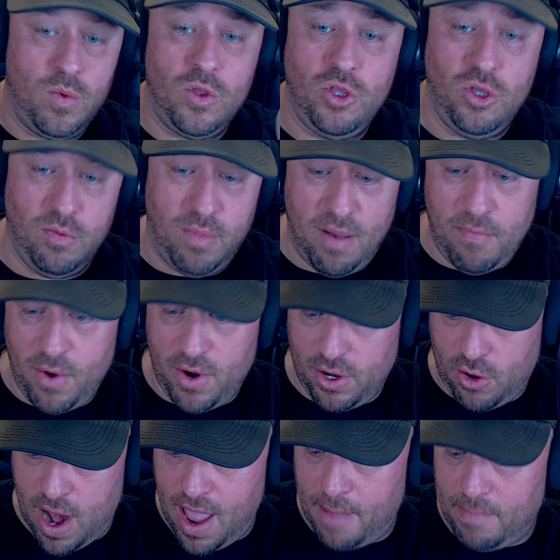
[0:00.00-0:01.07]
you might want to
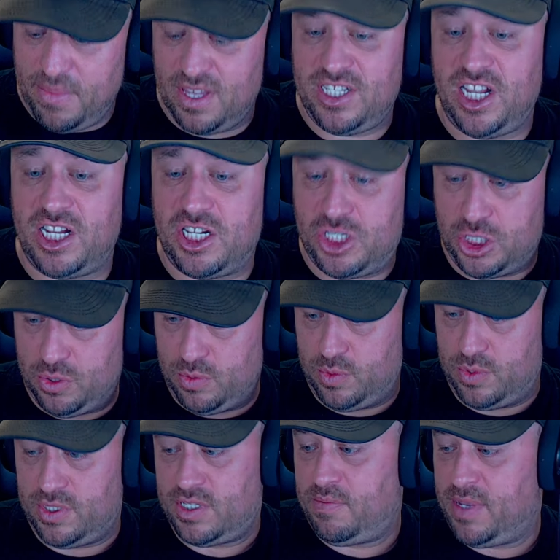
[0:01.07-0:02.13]
grab the
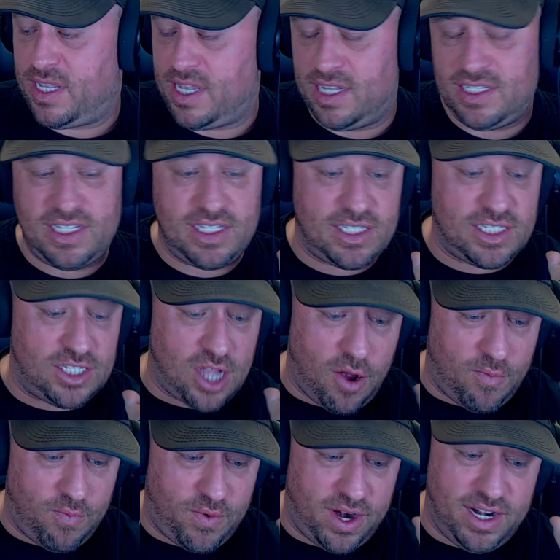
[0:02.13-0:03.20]
tissues because it's
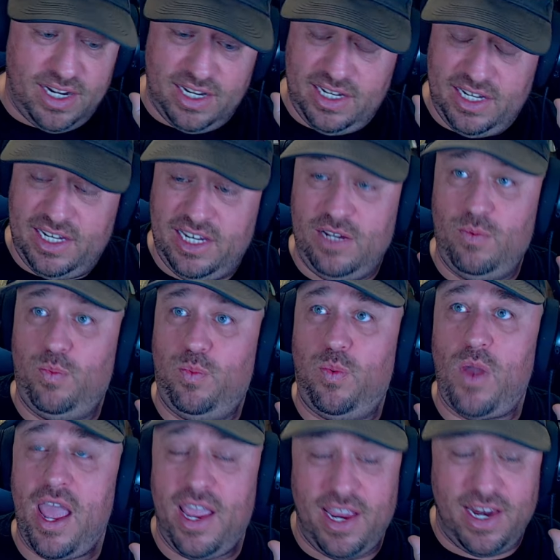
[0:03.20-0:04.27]
already
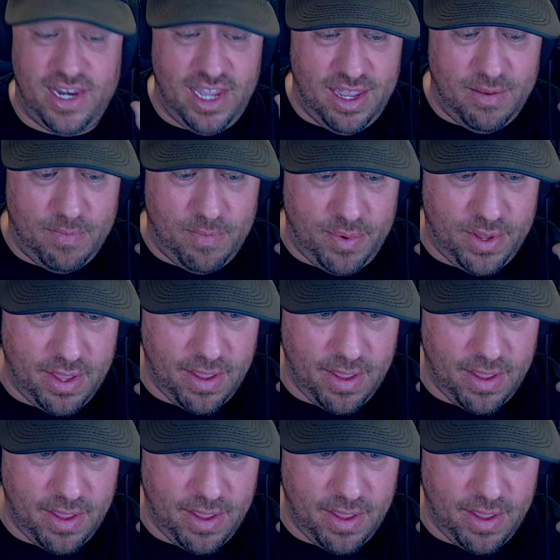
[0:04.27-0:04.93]
way deep.